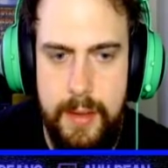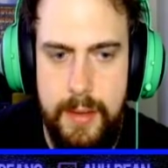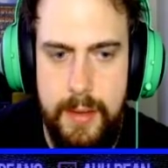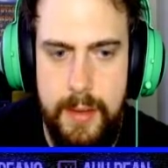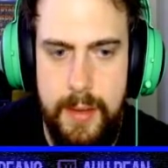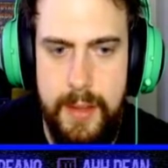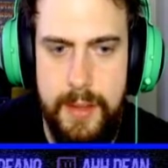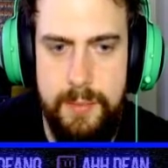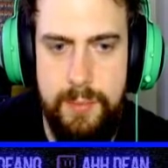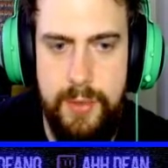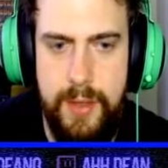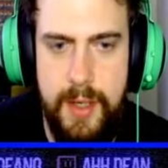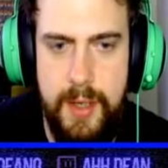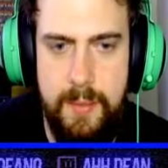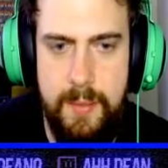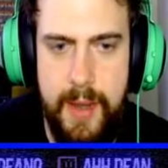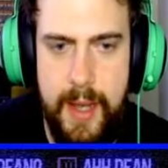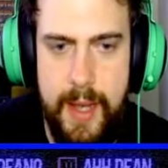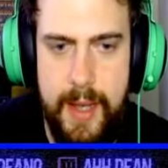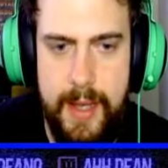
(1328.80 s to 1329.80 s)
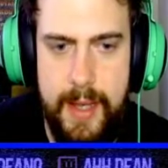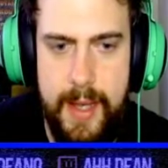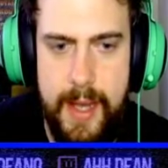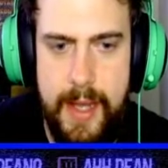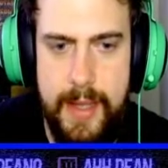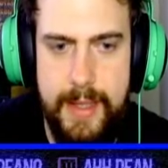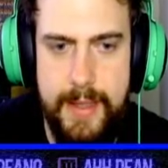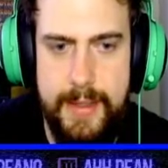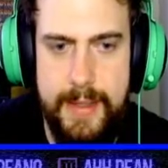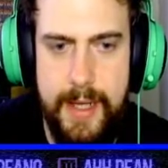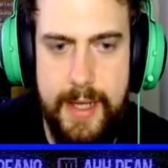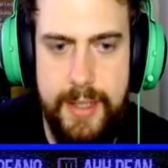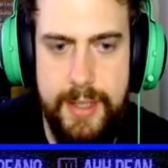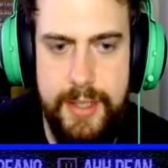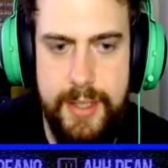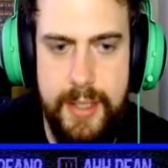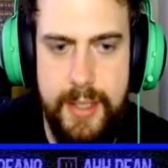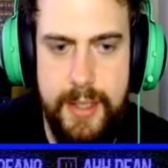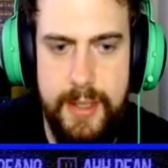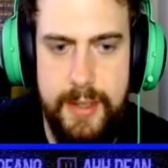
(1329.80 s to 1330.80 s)
let's bring it back and
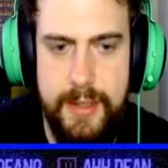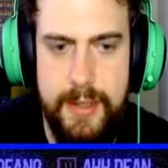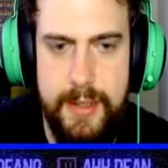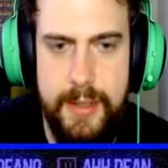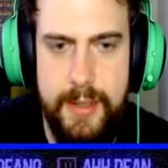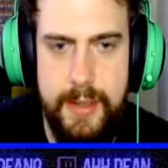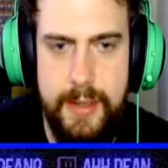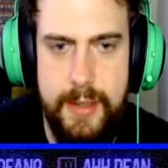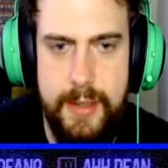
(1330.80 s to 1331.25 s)
attach it